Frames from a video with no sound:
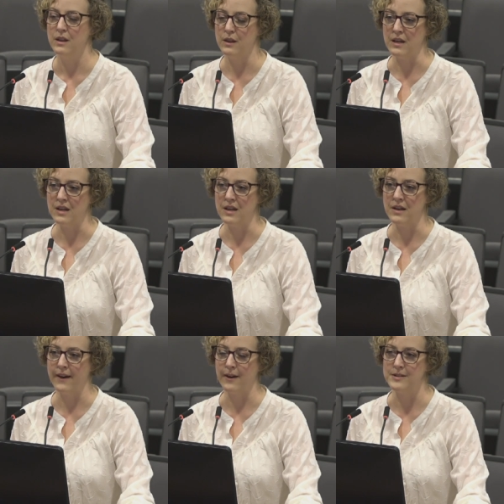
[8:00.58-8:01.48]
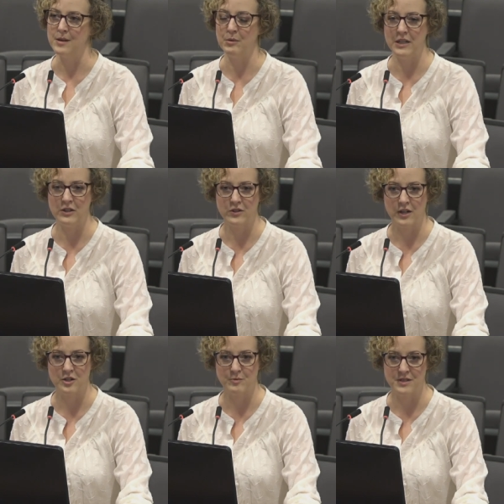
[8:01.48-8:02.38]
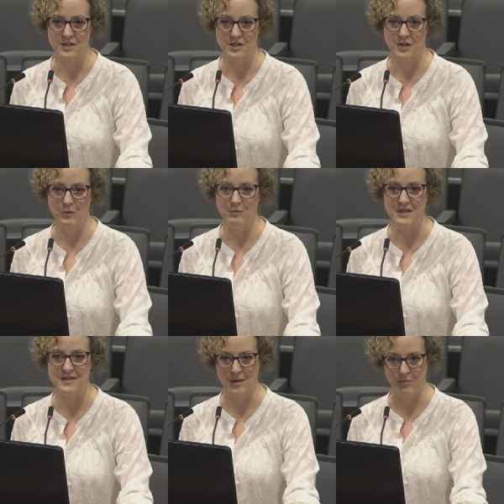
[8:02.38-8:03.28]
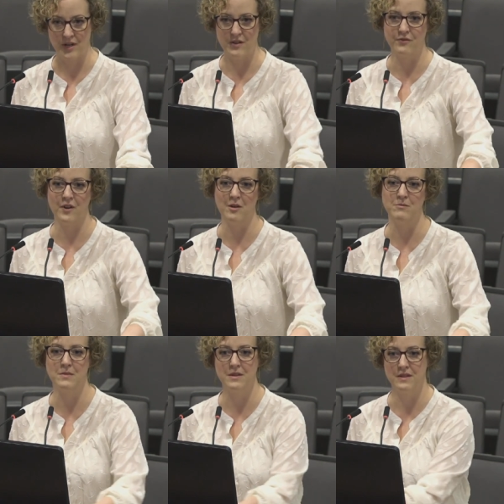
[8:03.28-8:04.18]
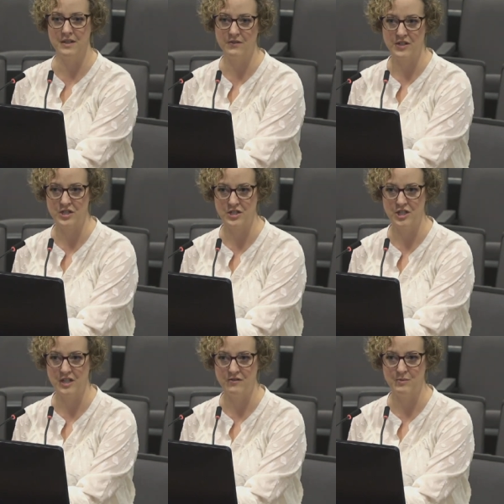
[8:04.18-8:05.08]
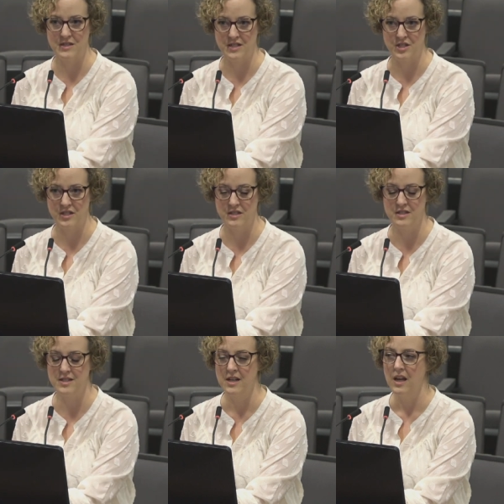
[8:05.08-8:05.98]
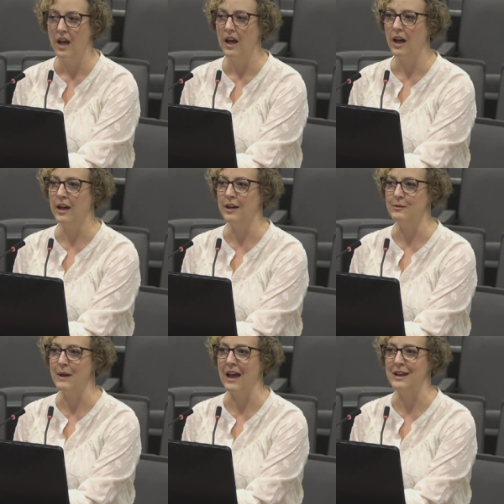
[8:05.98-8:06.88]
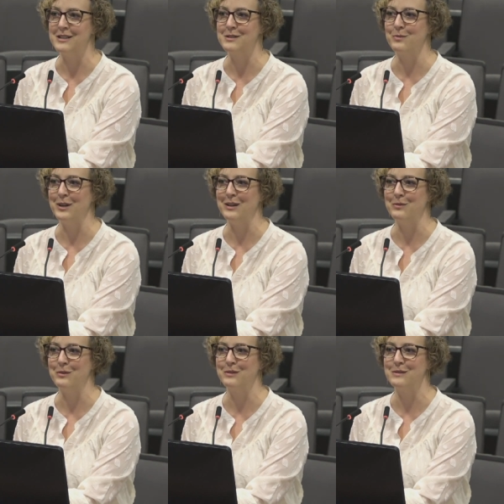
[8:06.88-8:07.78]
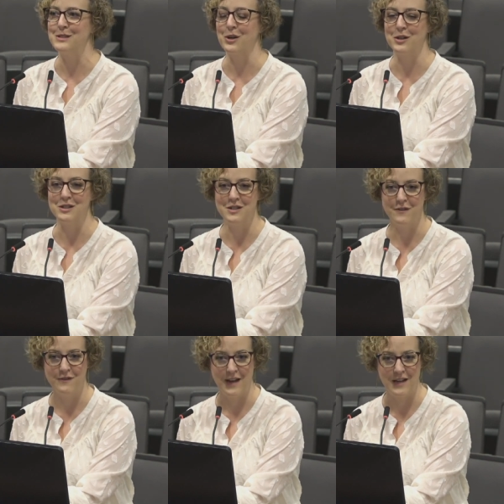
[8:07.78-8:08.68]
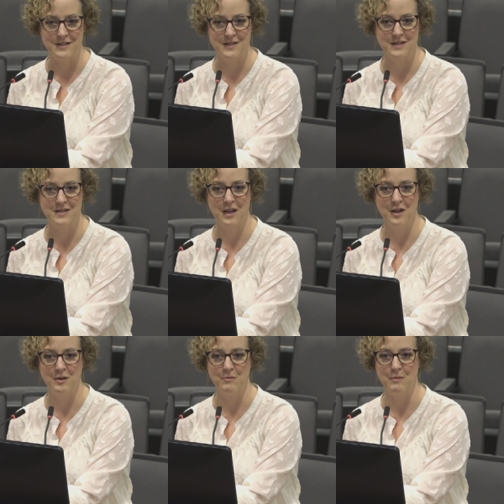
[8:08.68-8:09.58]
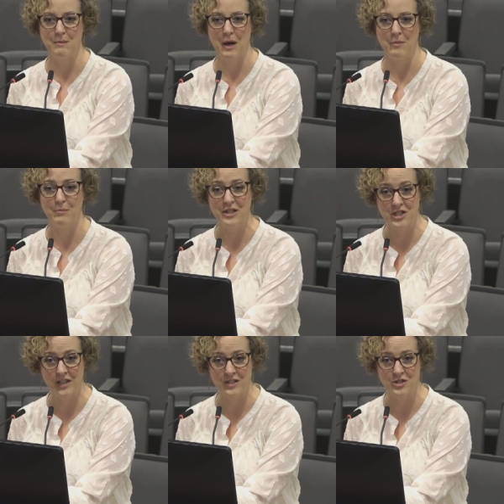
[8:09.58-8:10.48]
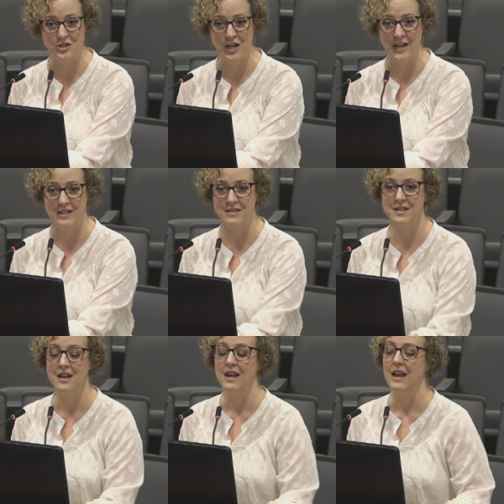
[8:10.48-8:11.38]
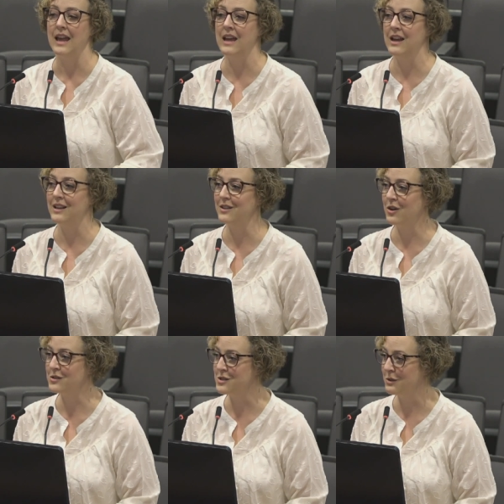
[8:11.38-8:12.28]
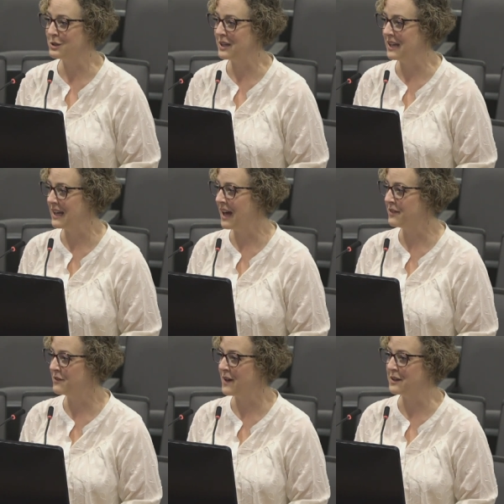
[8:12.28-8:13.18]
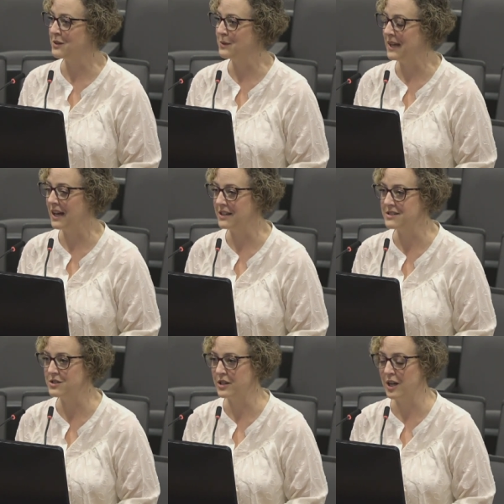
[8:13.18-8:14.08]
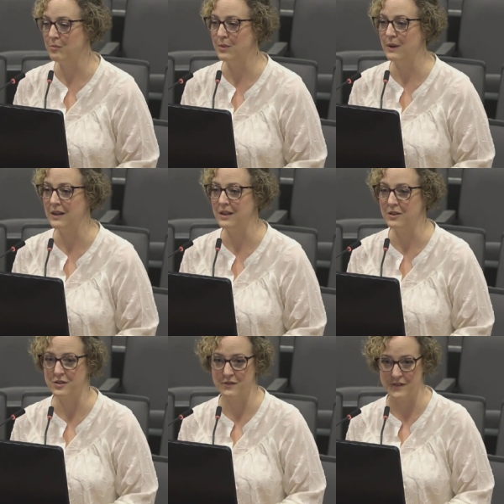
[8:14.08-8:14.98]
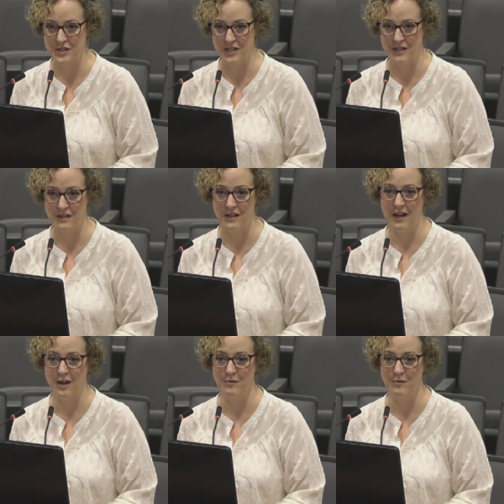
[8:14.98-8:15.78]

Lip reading: the deputy director position would be separate from the division chief positions. As we started to face some budget constraints, and also looking at the fact that we had stood up another division